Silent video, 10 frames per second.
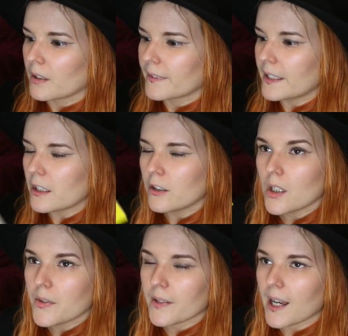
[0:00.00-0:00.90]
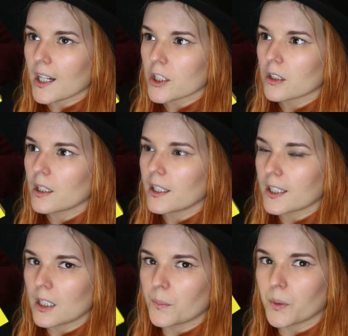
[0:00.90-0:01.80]
There's enough action in it to
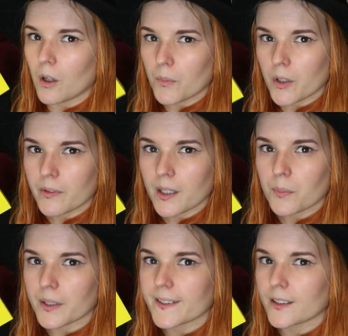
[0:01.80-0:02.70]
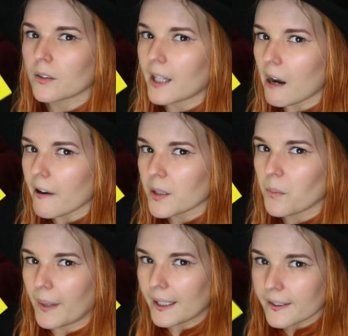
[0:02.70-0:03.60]
keep the plot moving, but it's still character
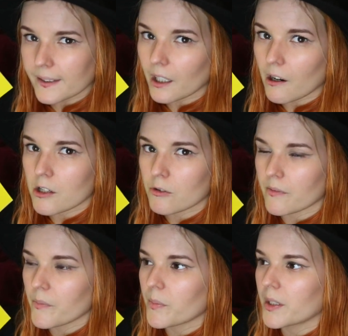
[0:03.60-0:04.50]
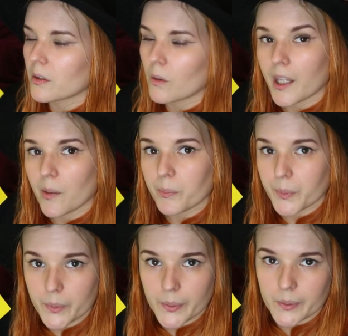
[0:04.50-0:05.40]
based and character driven for me to not get
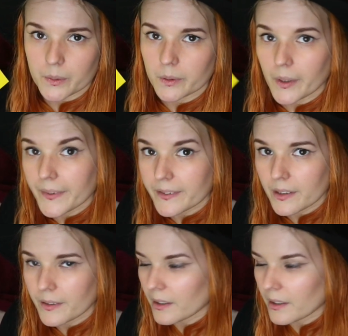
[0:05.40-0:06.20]
bored or lost in this